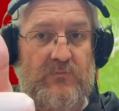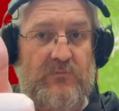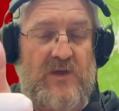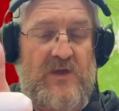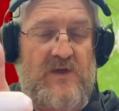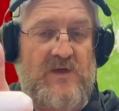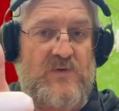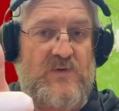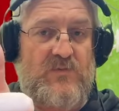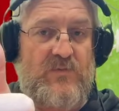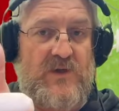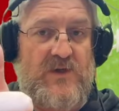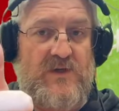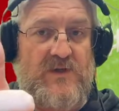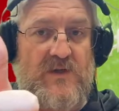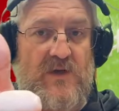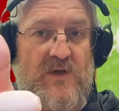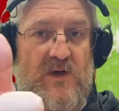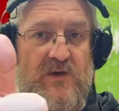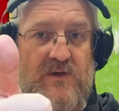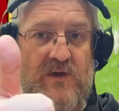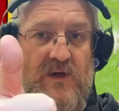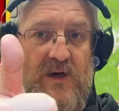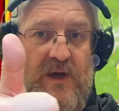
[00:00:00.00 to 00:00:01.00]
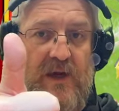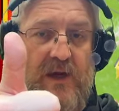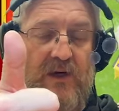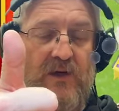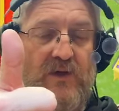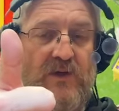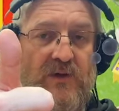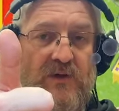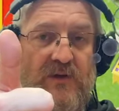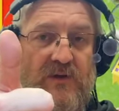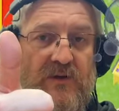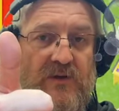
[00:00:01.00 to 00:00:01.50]
Gives me certain
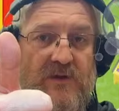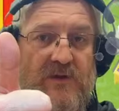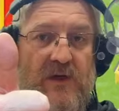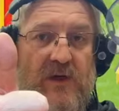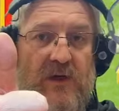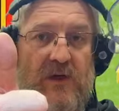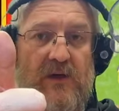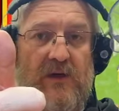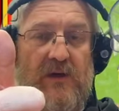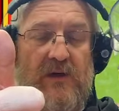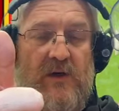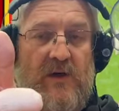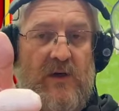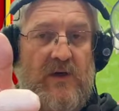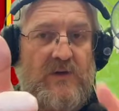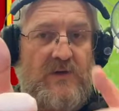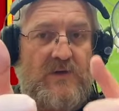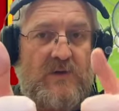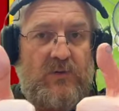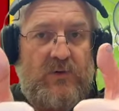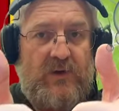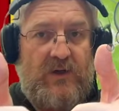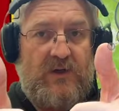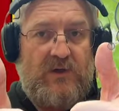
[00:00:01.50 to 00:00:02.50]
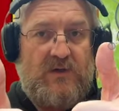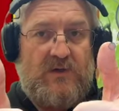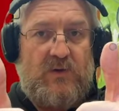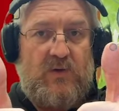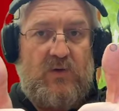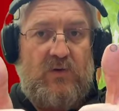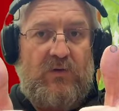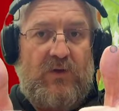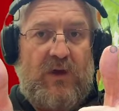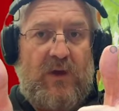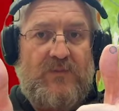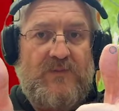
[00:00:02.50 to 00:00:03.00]
actions. Doing
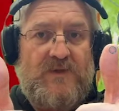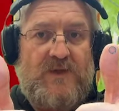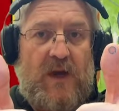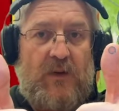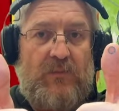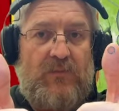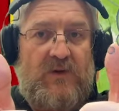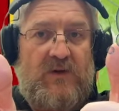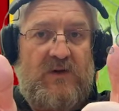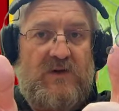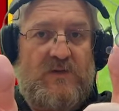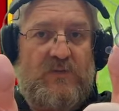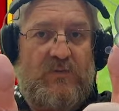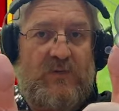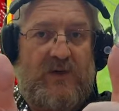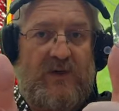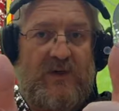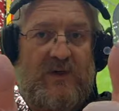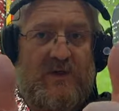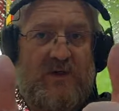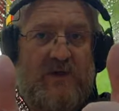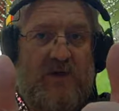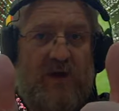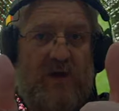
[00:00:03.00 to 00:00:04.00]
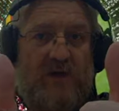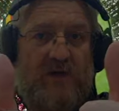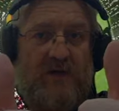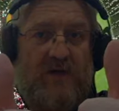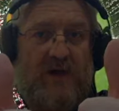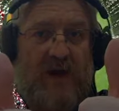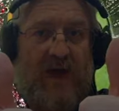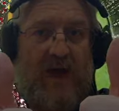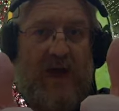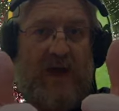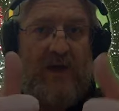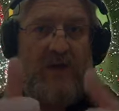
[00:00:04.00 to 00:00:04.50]
two thumbs up gives me
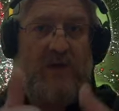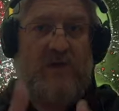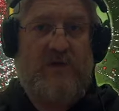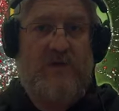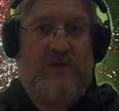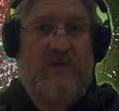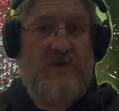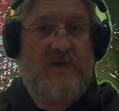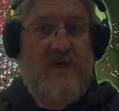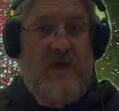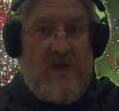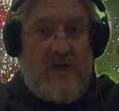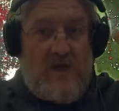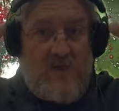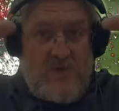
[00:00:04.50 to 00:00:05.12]
certain actions.